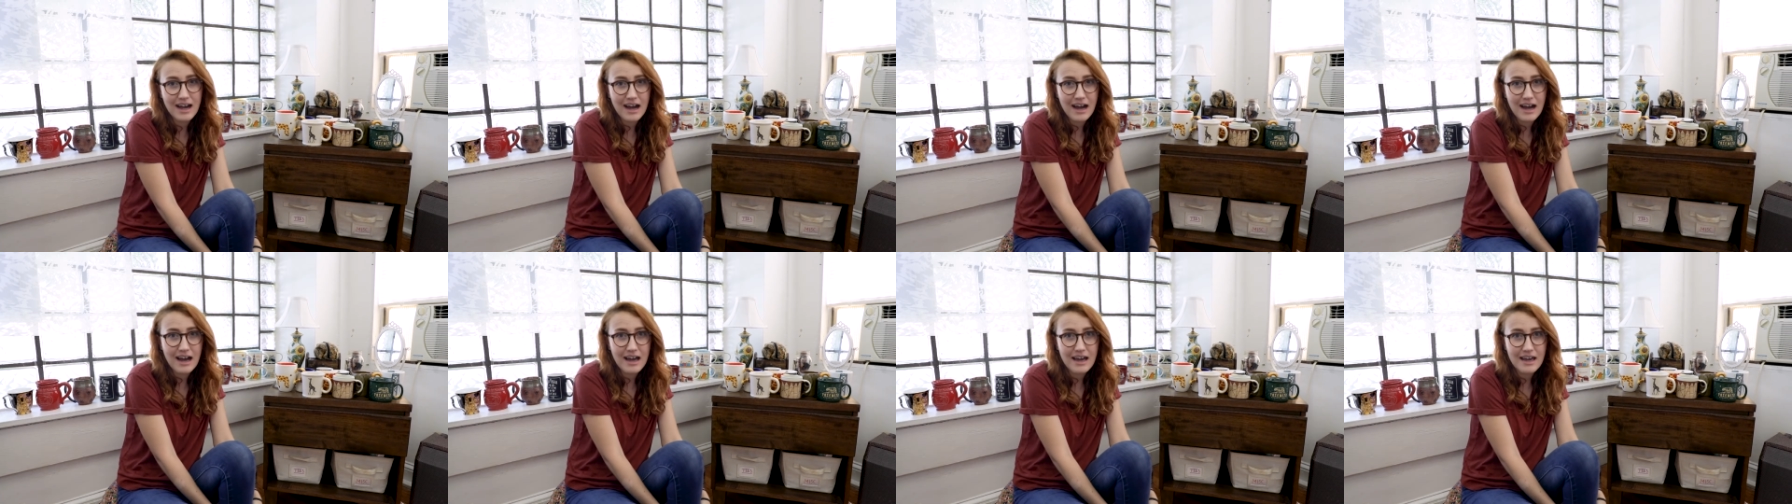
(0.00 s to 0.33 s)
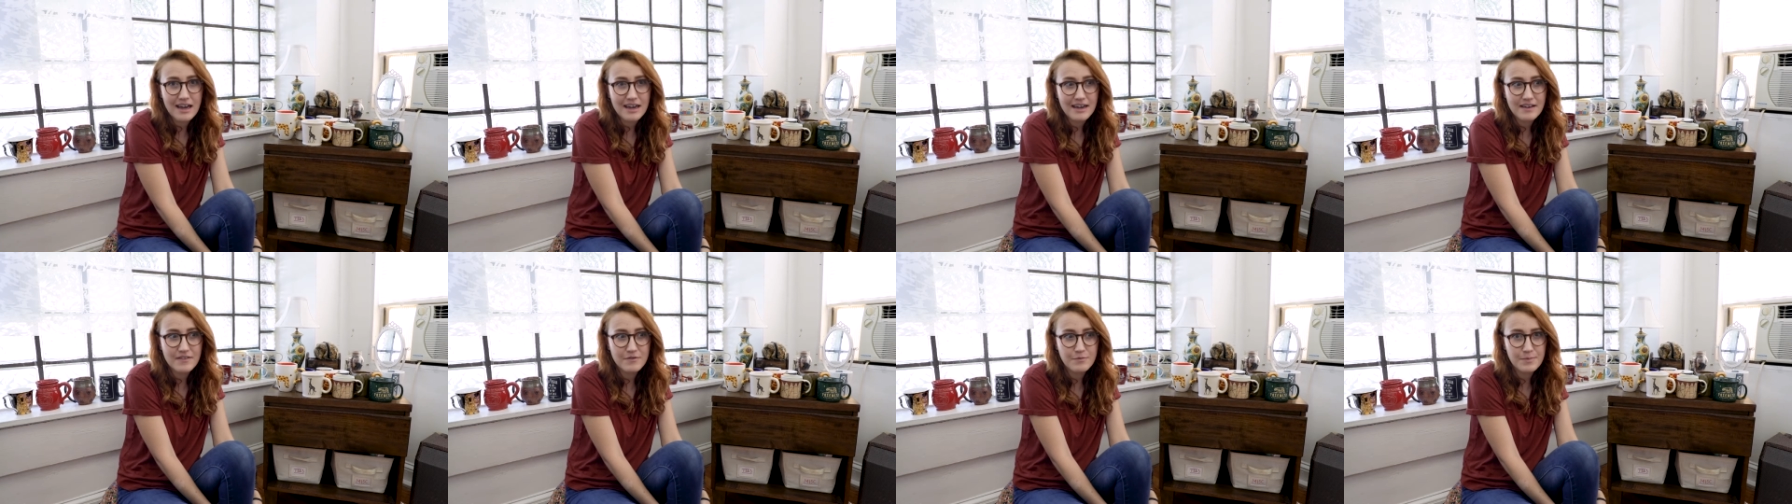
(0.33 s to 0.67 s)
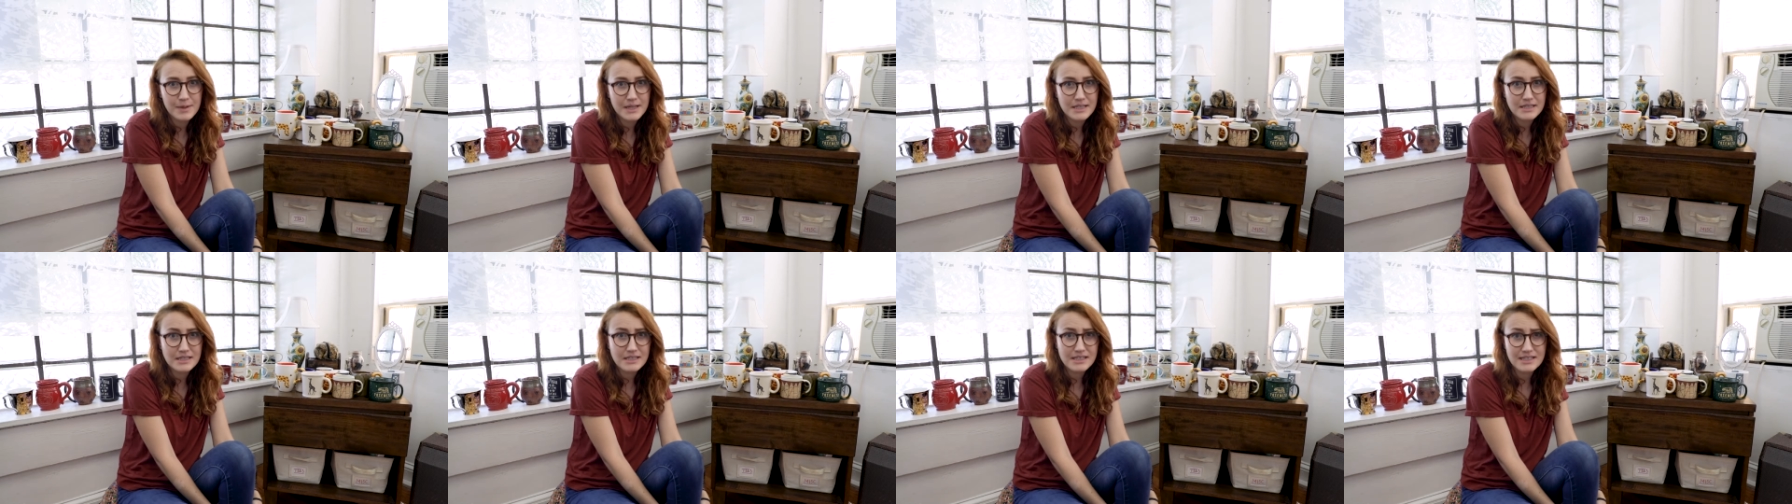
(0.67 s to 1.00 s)
I have
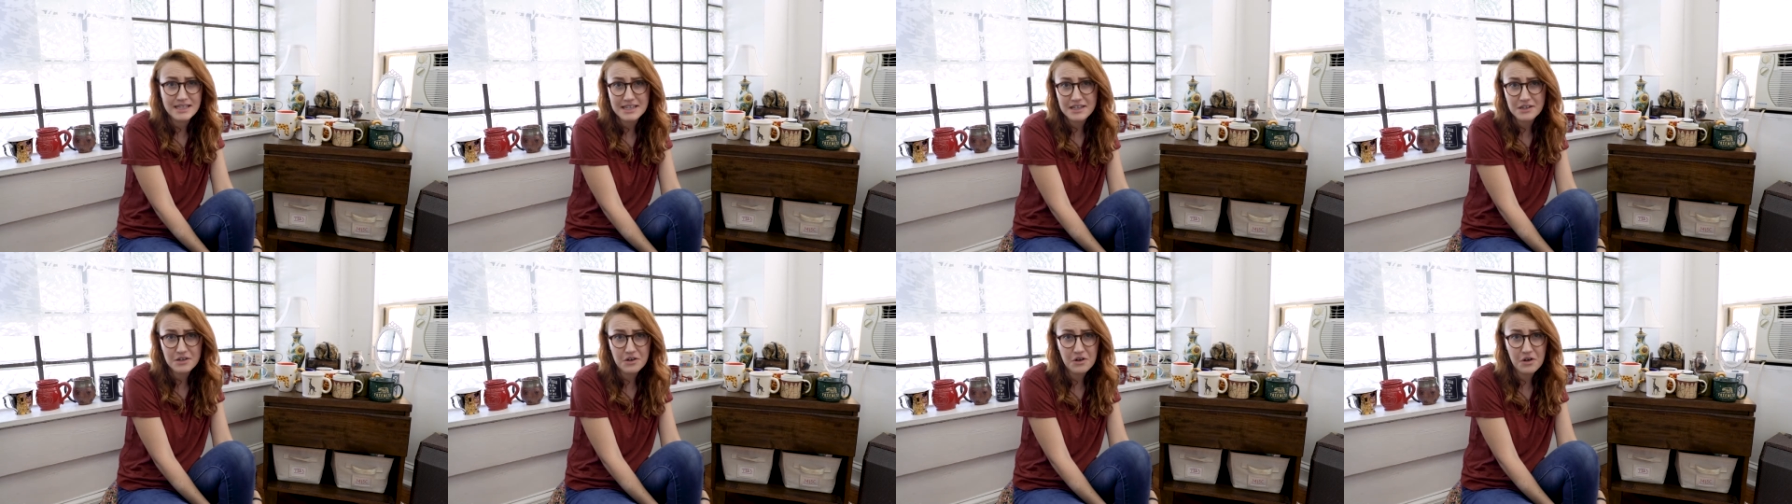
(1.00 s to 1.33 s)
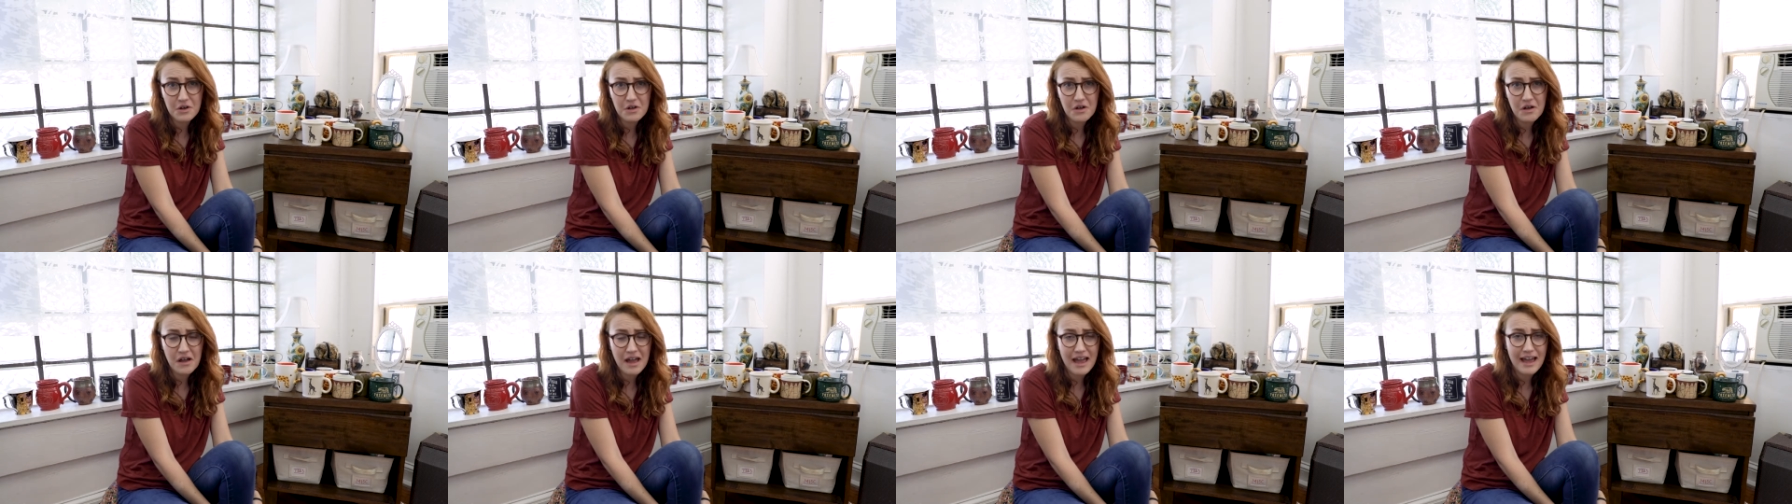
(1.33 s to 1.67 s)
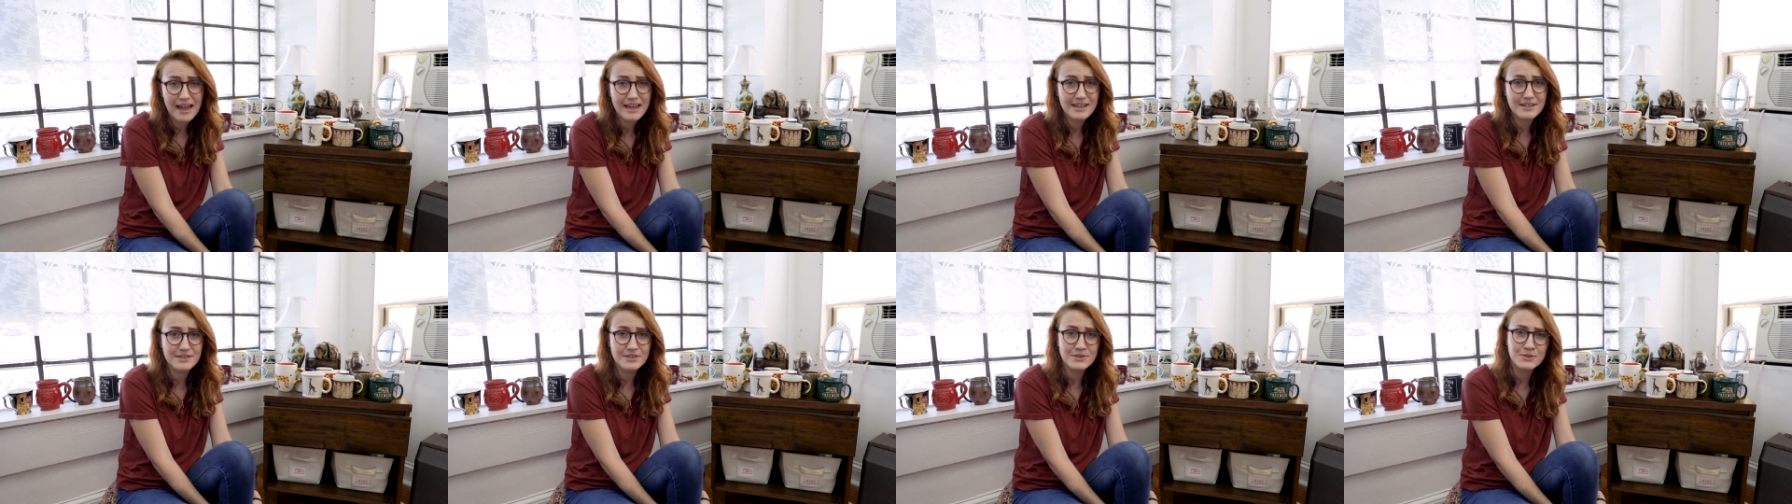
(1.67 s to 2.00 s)
been single
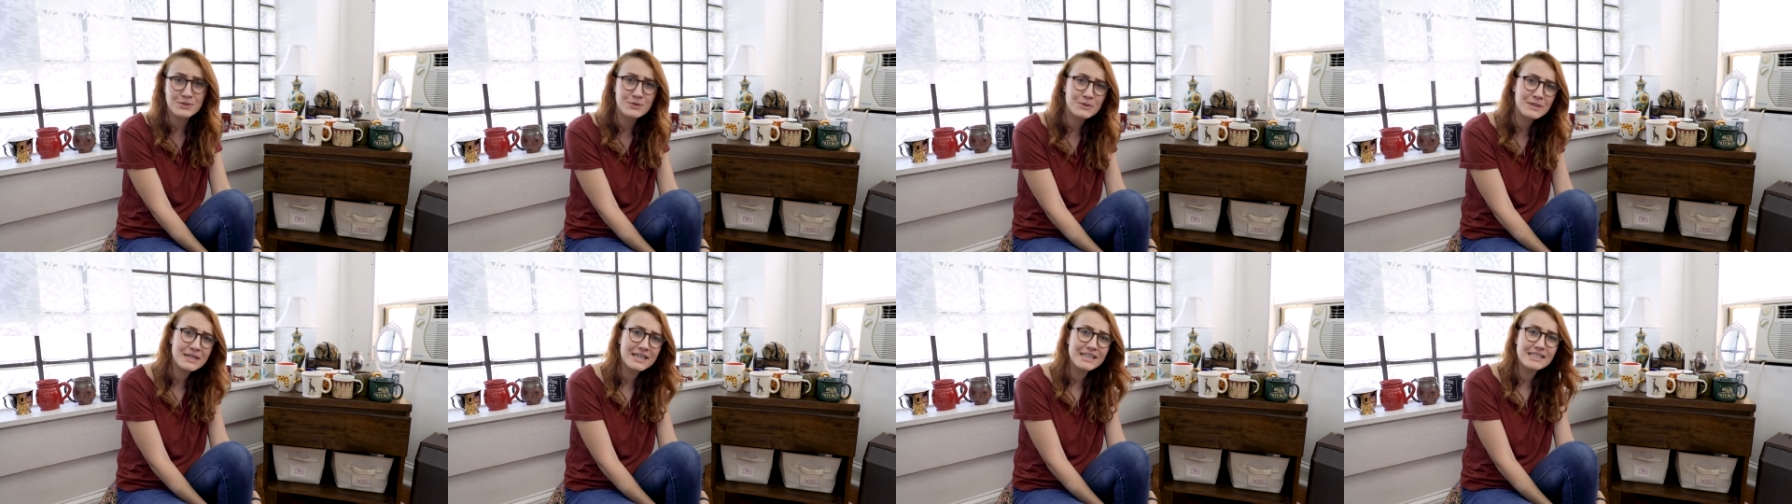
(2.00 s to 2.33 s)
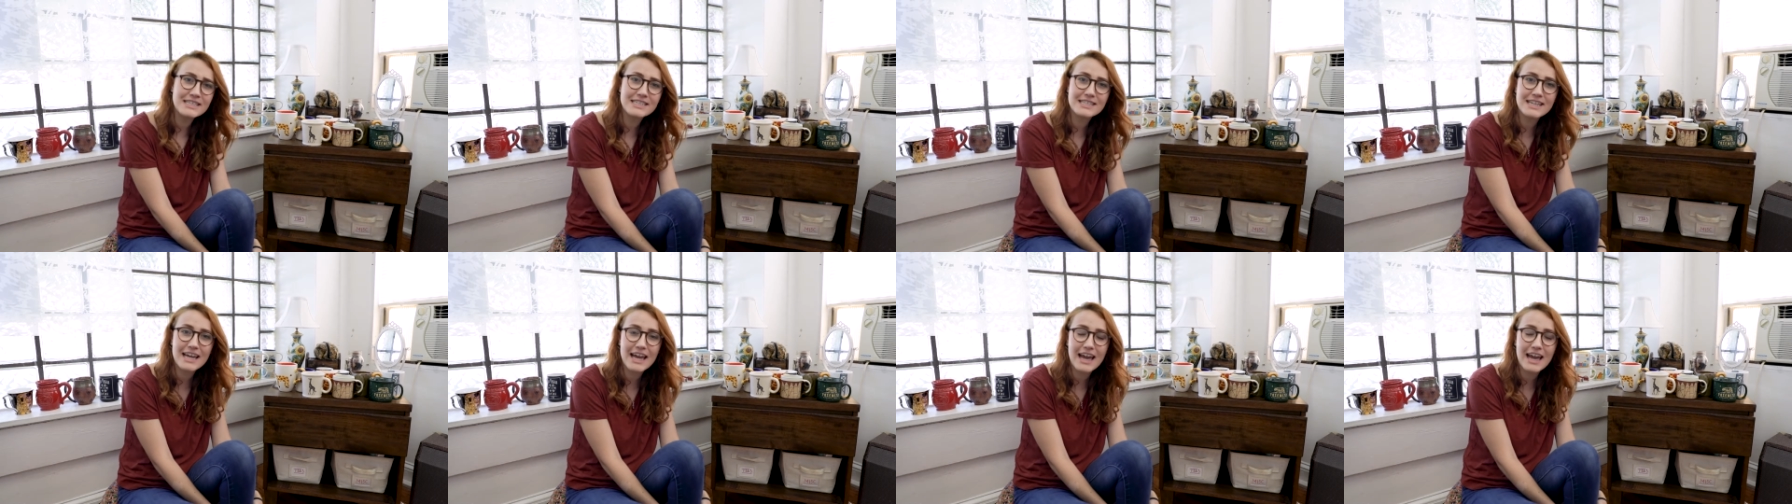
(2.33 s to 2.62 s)
and a student